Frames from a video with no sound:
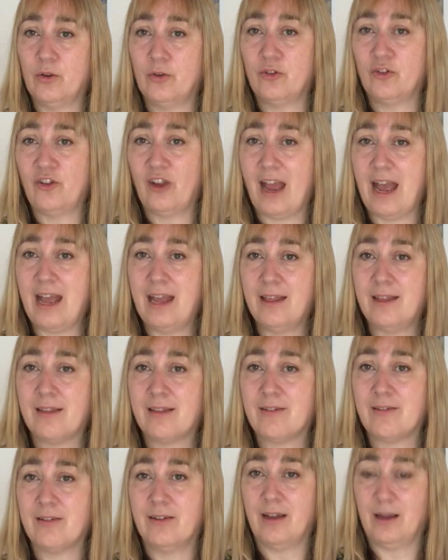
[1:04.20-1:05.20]
your
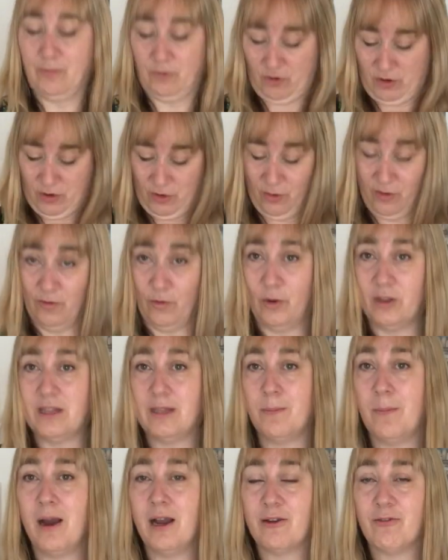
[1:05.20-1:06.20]
chest. I'm trying to avoid
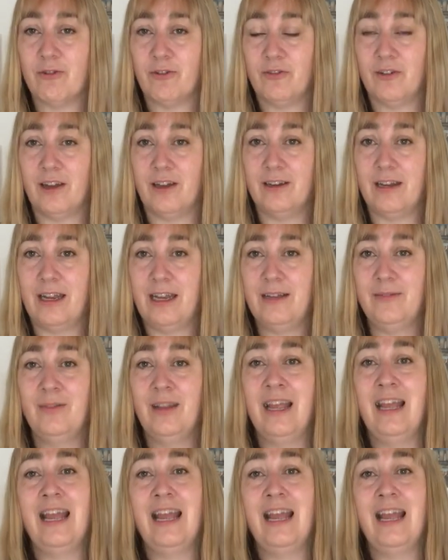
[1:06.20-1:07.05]
the microphone here.